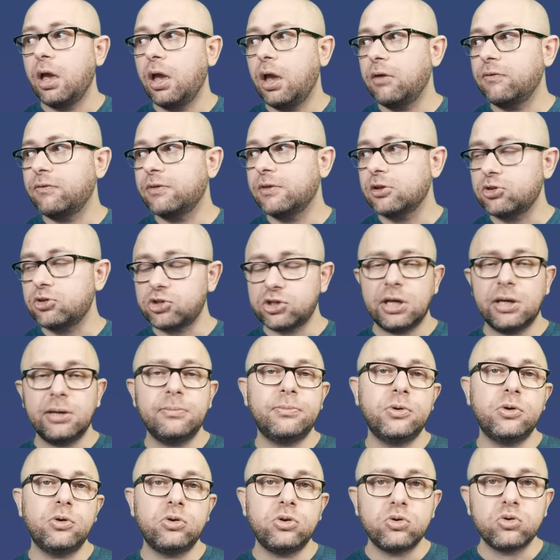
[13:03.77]
if the
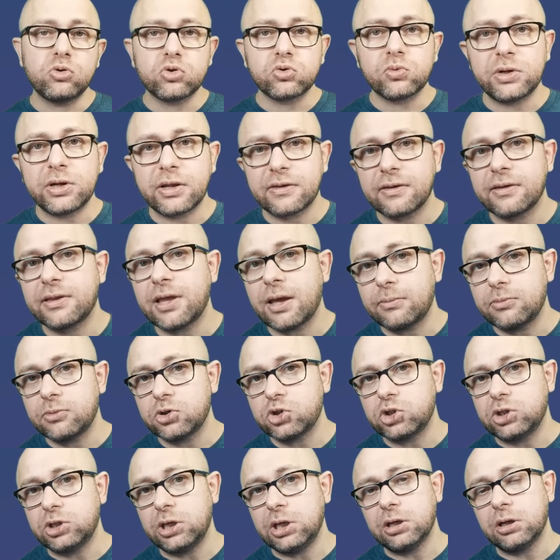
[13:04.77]
champion, usually the
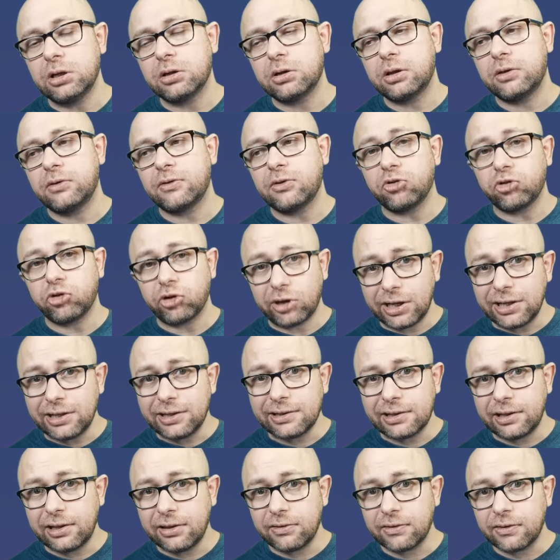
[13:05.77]
damage dealer, is in
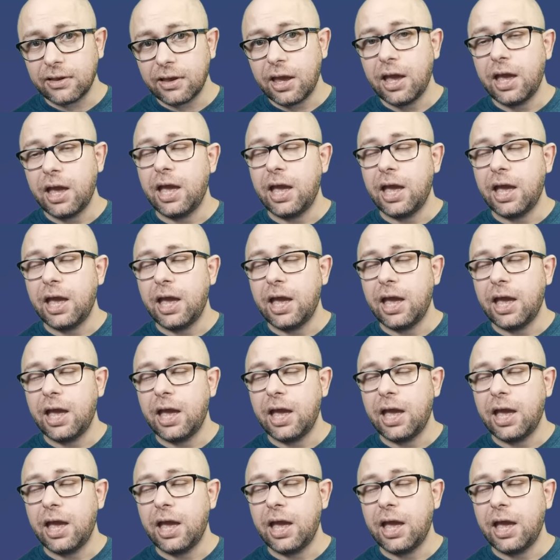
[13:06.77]
Relentless